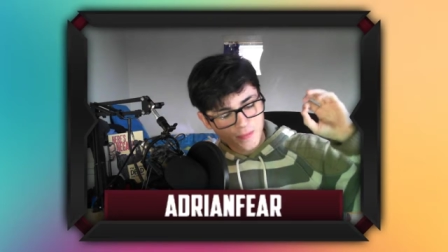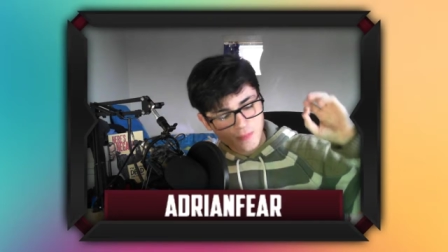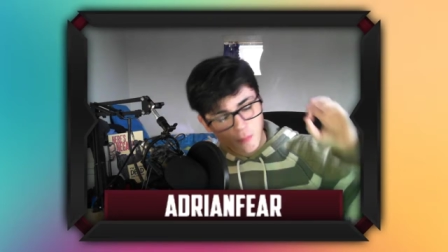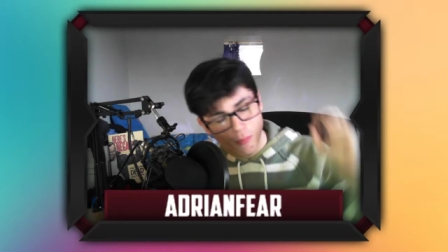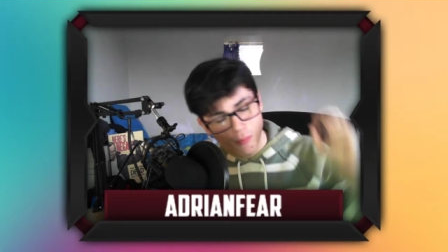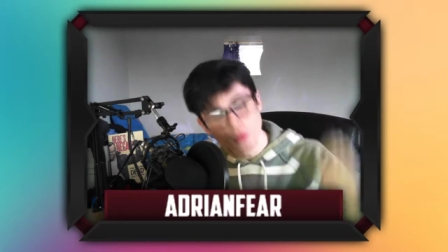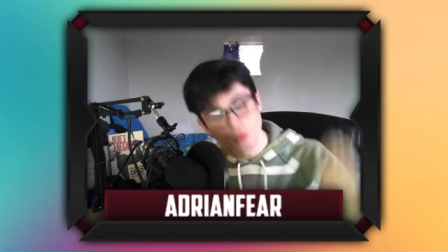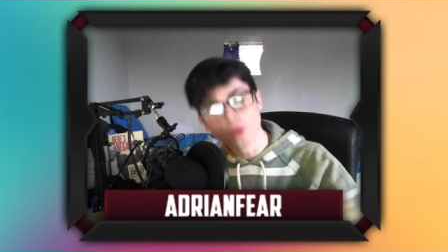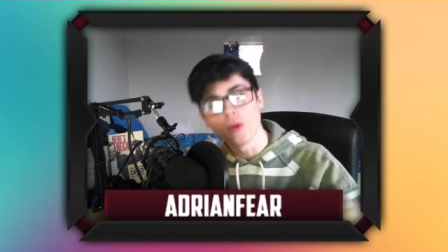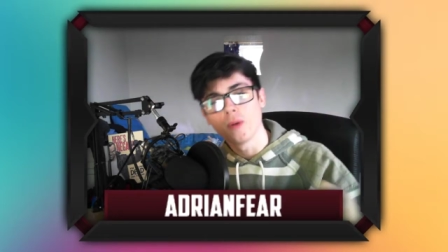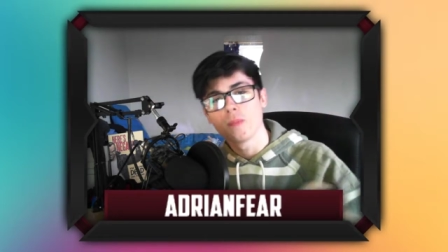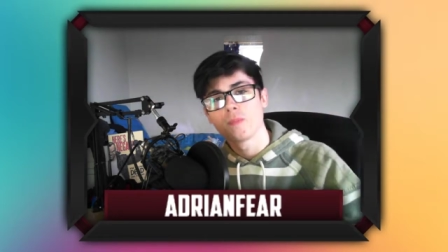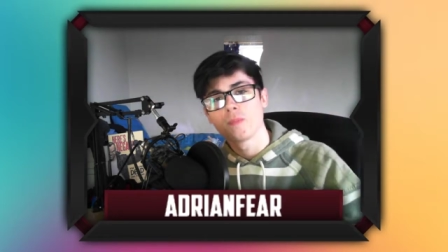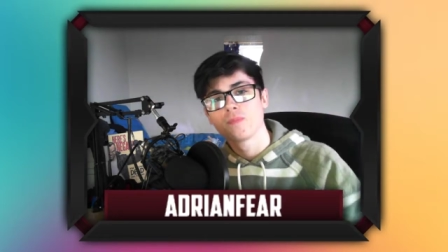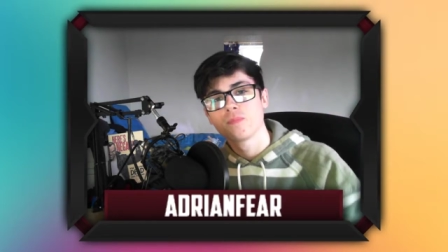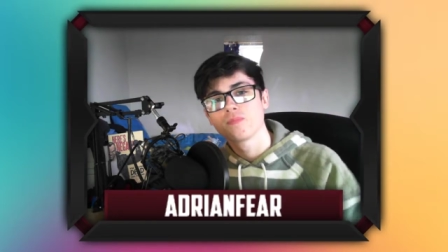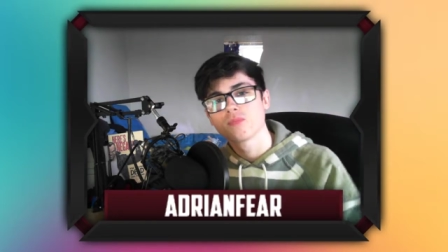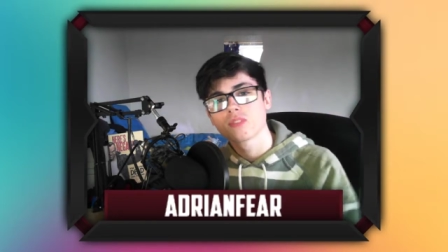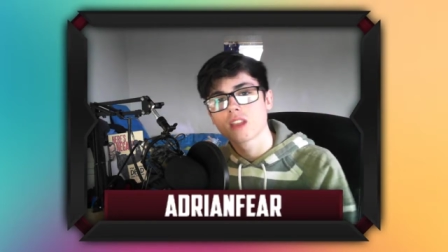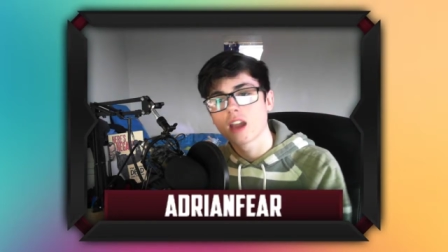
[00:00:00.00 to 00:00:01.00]
But
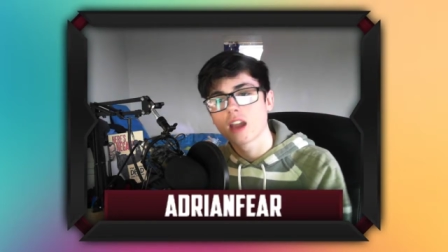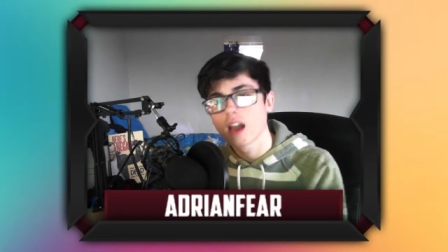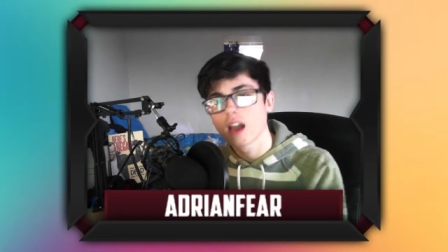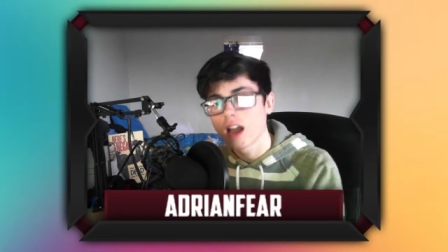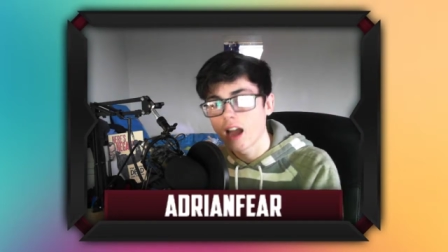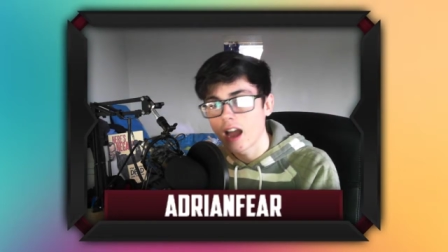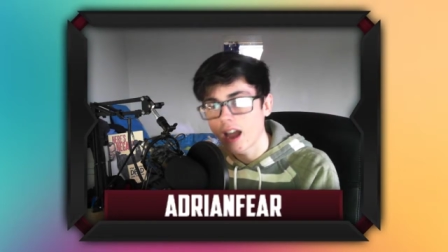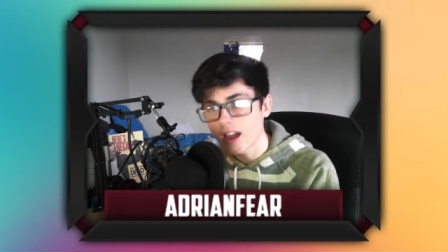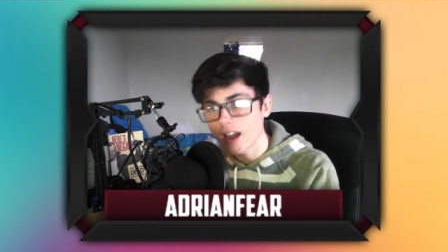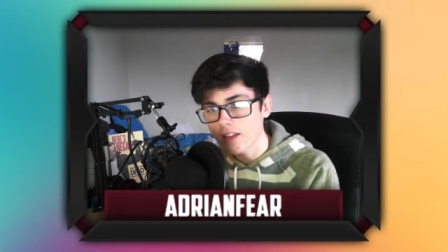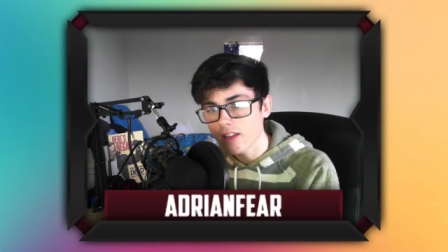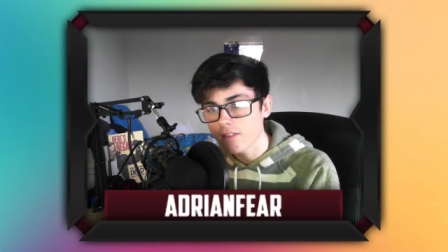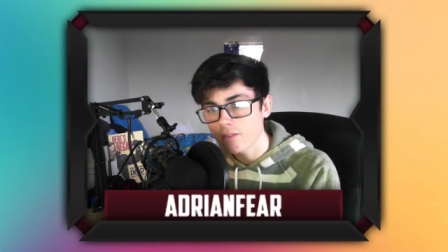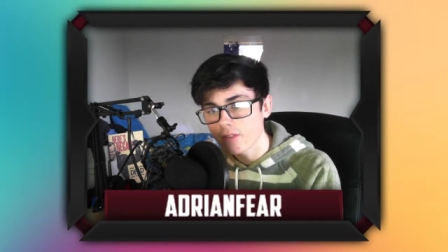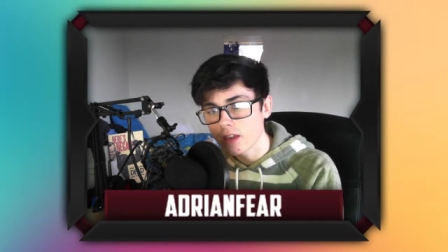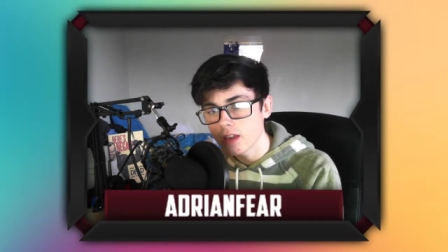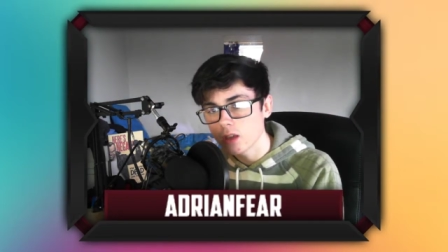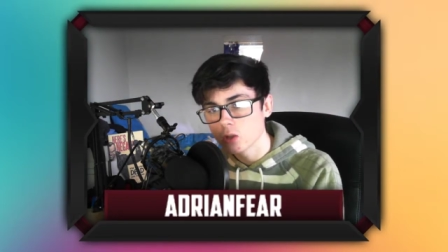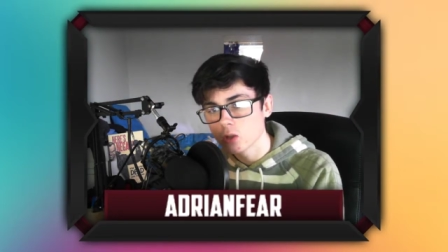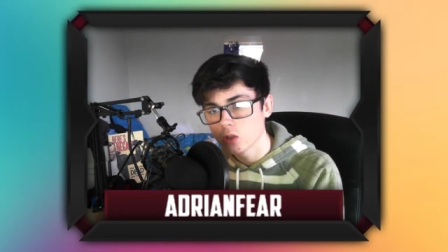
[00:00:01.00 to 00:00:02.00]
I
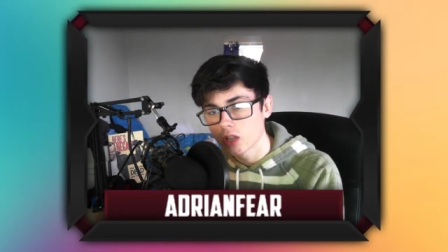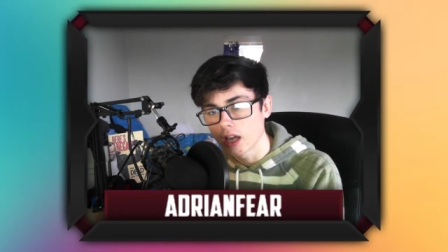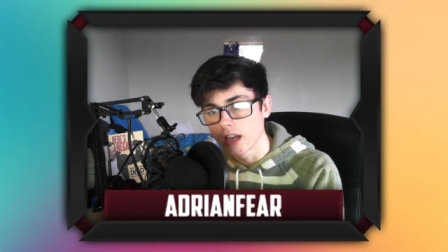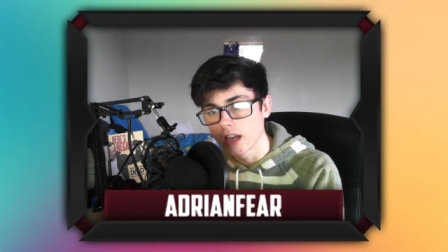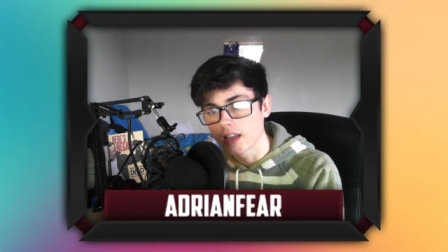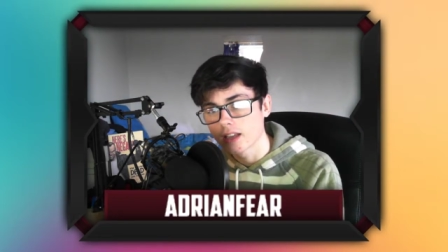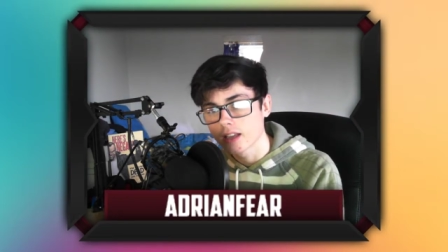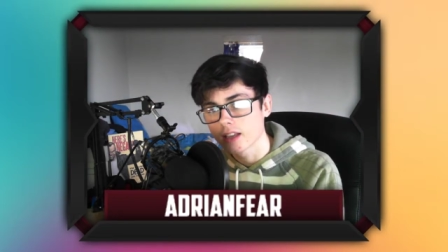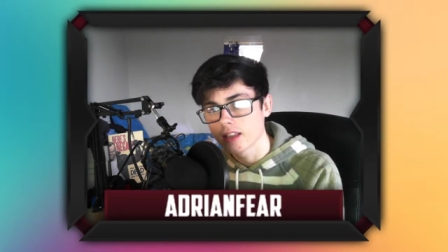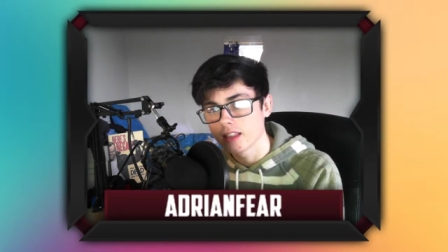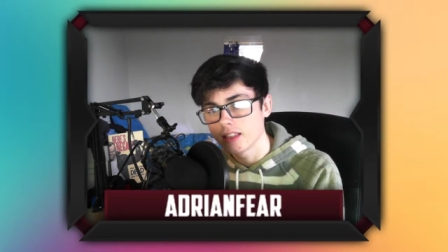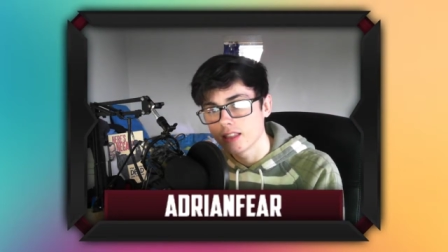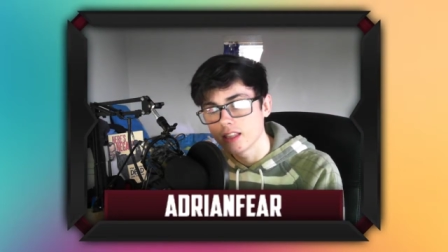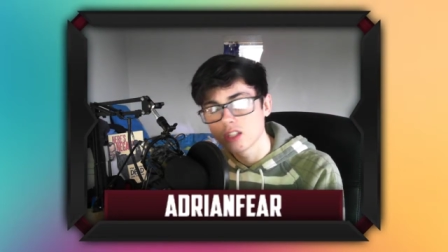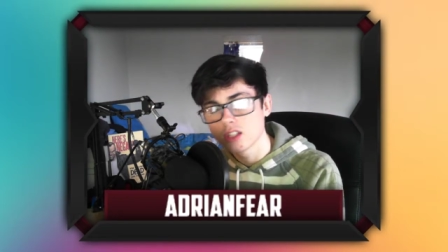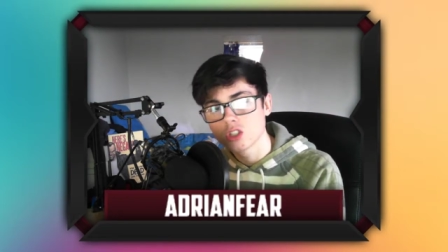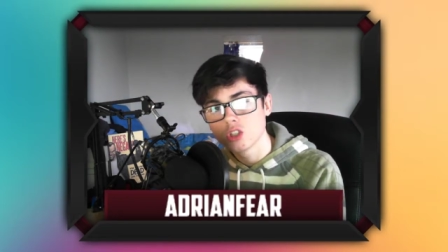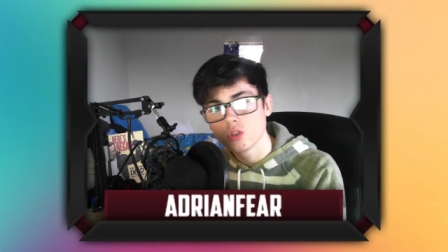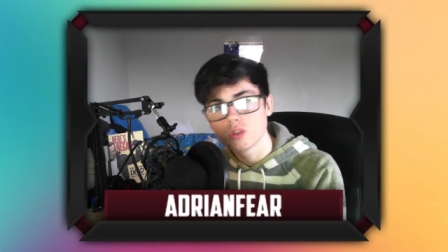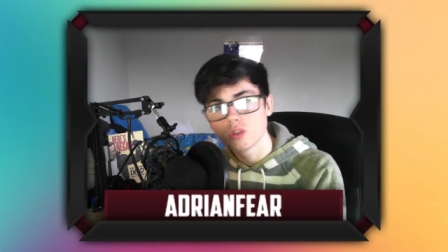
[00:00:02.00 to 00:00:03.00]
feel like
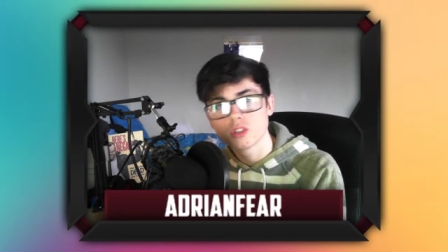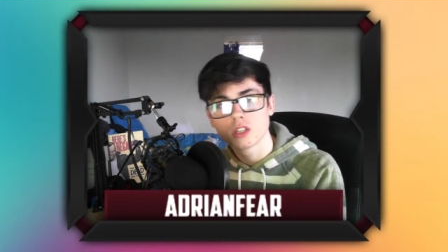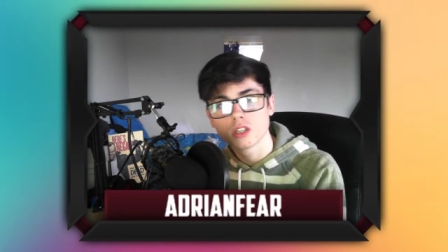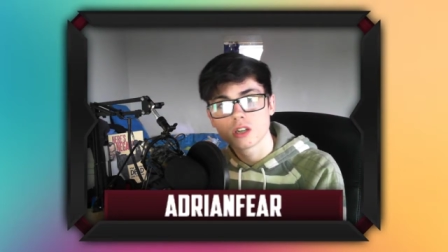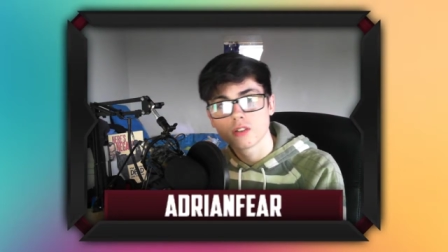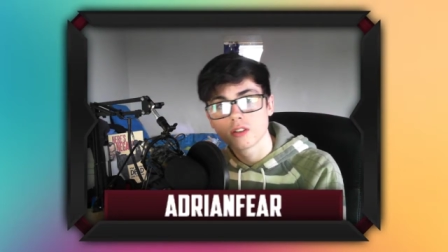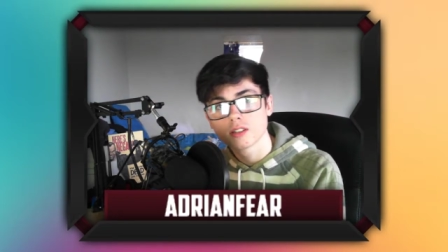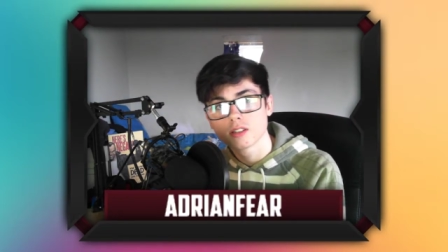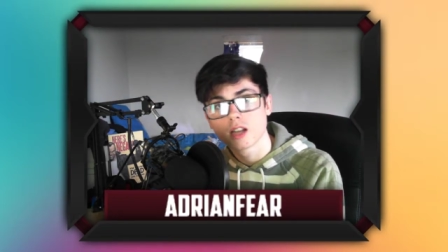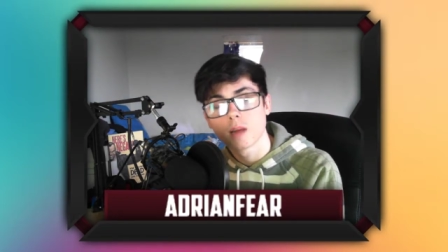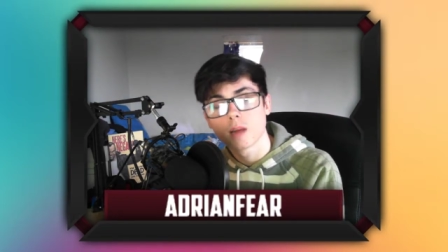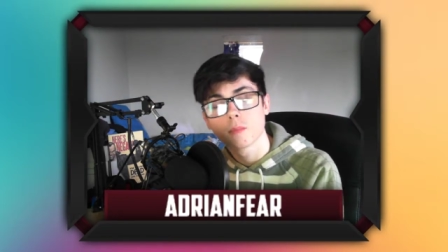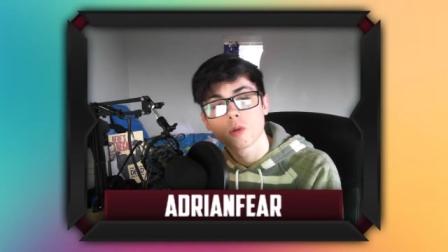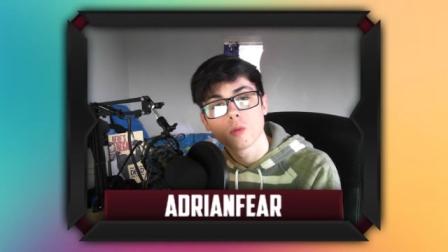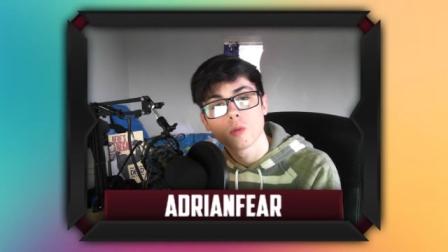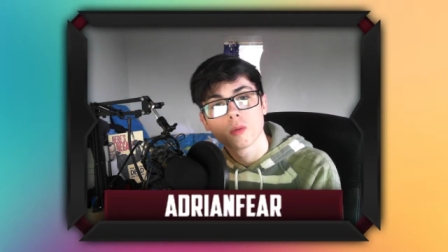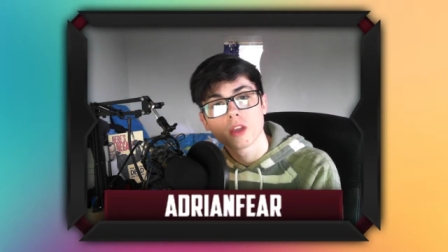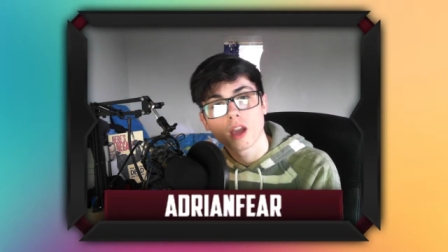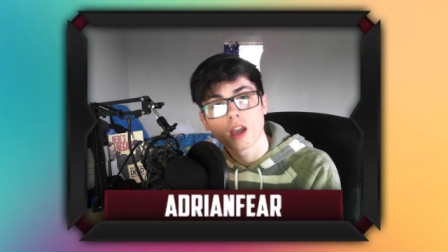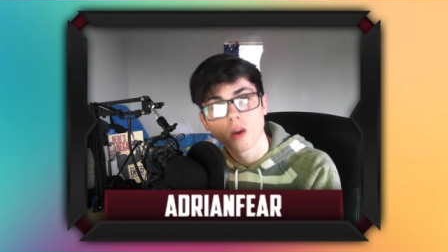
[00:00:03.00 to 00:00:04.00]
this new series that I'm
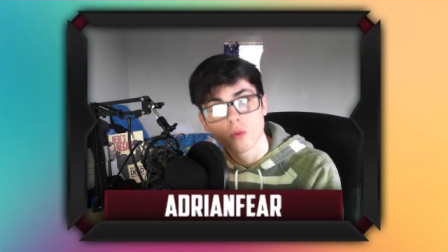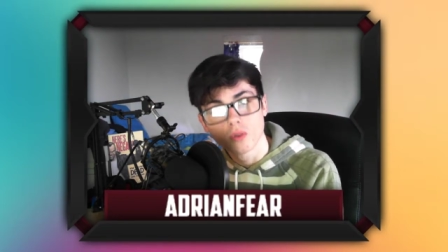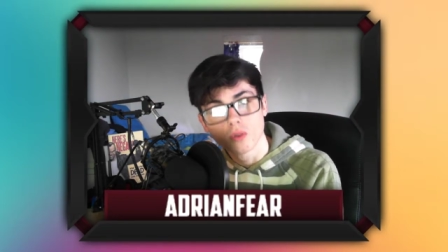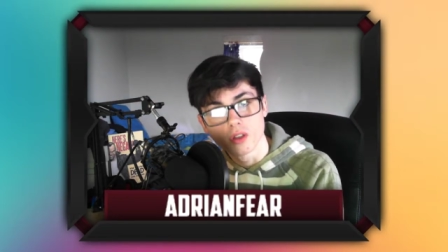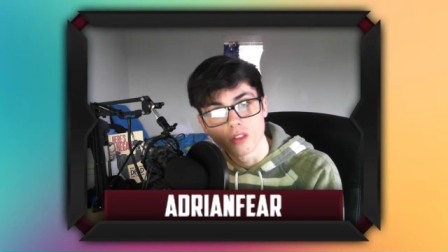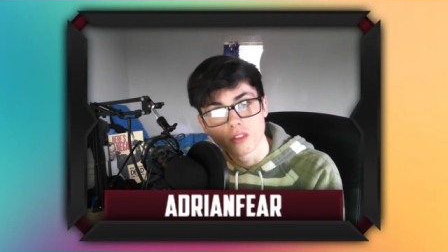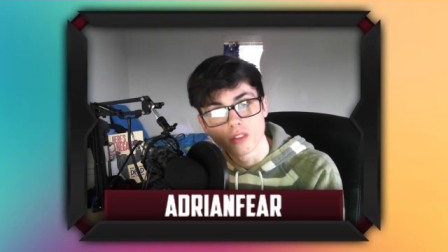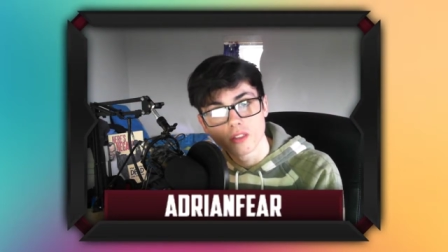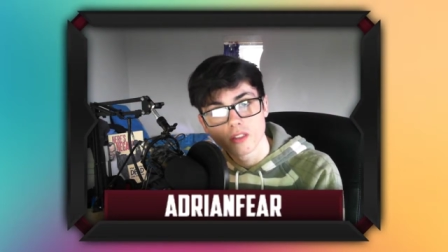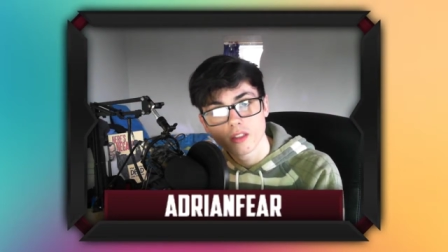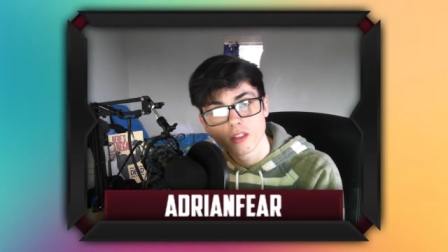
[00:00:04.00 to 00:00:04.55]
coming out with